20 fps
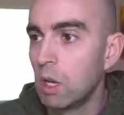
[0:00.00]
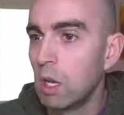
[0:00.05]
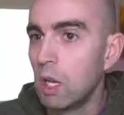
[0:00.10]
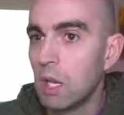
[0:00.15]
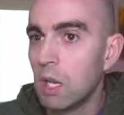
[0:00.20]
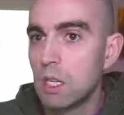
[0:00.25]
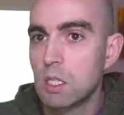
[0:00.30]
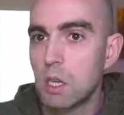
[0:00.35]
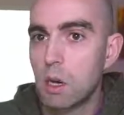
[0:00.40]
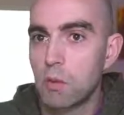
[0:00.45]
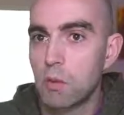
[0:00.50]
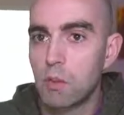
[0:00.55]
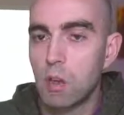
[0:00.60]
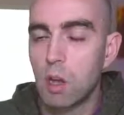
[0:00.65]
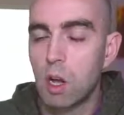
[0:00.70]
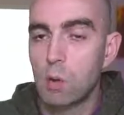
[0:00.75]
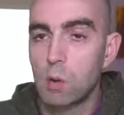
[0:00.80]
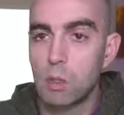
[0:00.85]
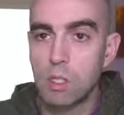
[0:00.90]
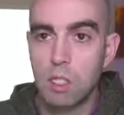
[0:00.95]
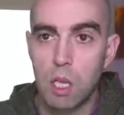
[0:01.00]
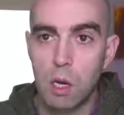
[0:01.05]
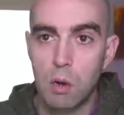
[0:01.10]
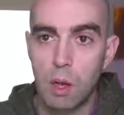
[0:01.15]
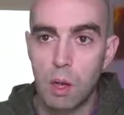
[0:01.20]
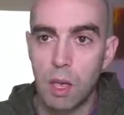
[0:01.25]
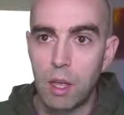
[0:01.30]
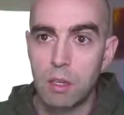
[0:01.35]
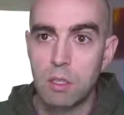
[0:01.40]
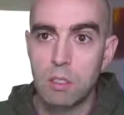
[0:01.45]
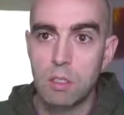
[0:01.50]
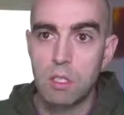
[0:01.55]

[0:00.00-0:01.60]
So if you all want to go ahead and do